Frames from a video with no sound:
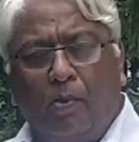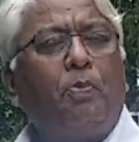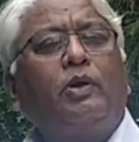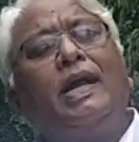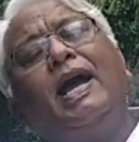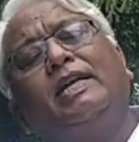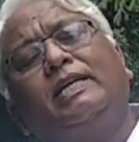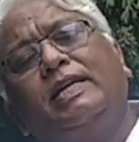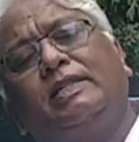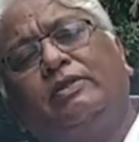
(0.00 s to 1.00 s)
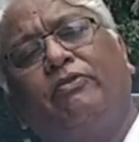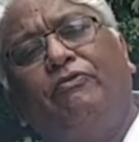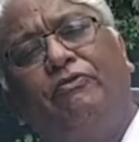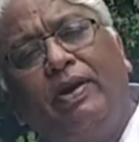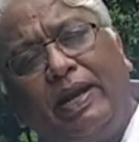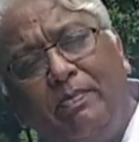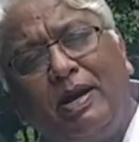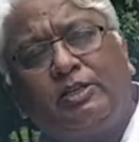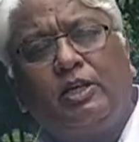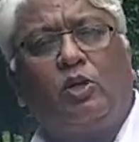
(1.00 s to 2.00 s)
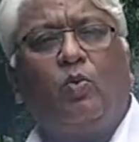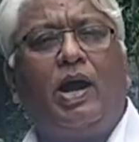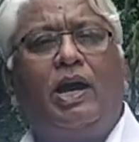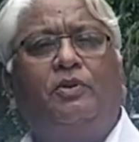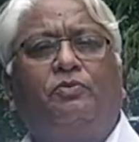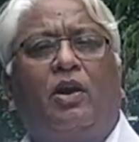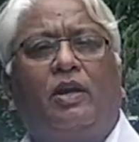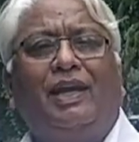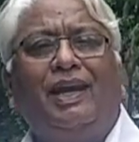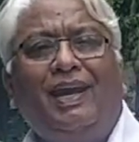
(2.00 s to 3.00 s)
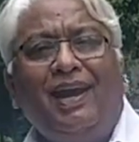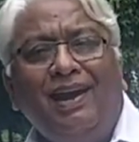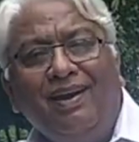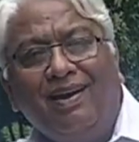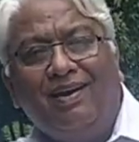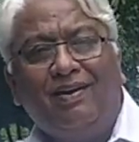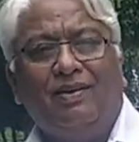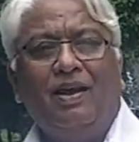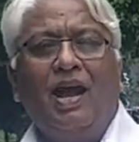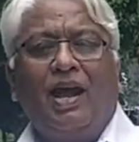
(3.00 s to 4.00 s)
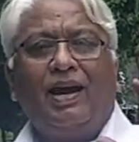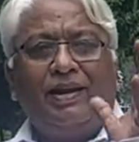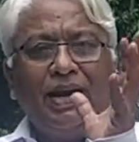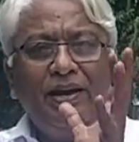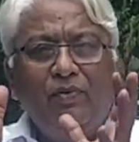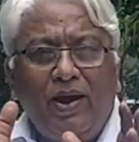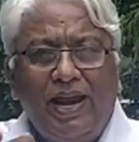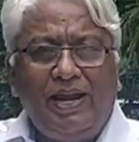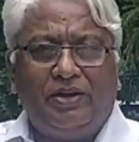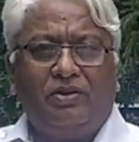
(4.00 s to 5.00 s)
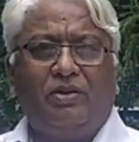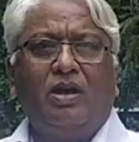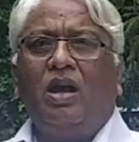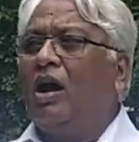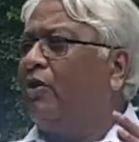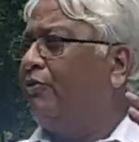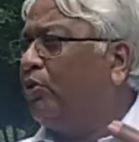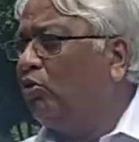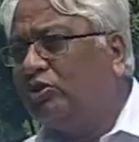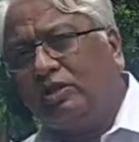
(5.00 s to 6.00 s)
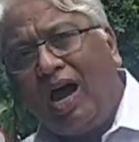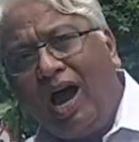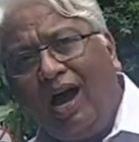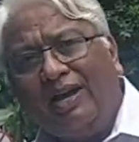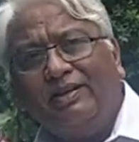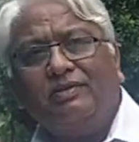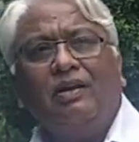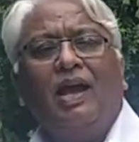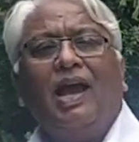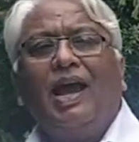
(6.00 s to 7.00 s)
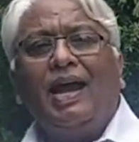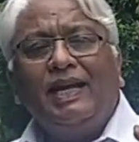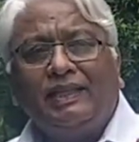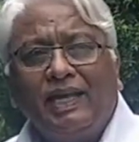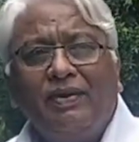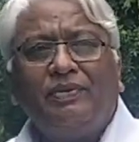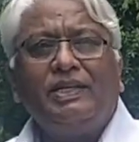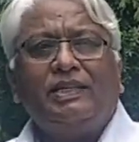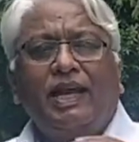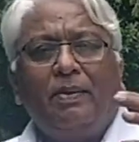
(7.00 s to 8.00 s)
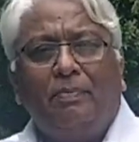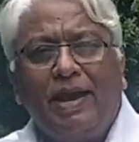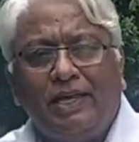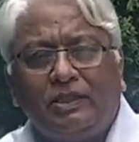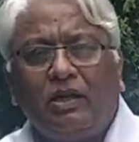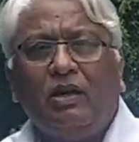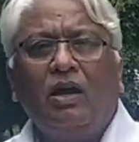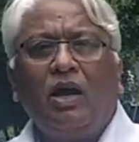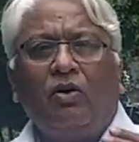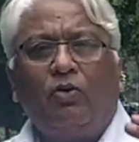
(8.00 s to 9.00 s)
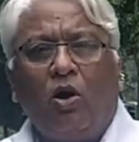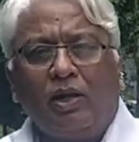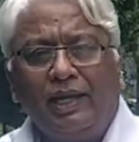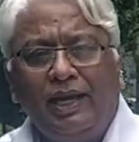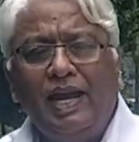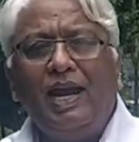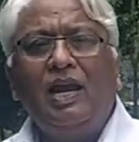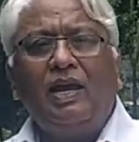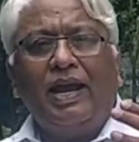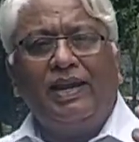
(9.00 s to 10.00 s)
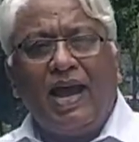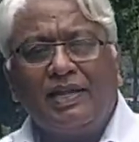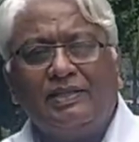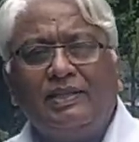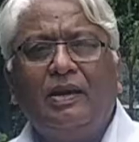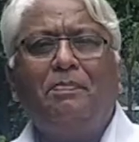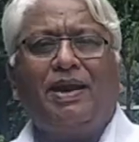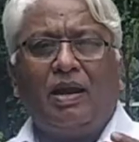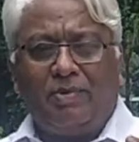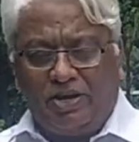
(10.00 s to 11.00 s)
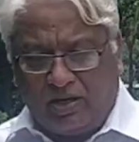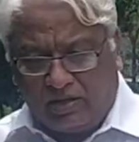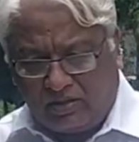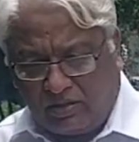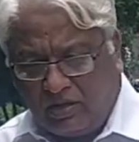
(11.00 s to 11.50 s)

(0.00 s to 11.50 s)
Potash is very much required for yield, grain weight, fruit size, anything which is based for yield enhancing parameters.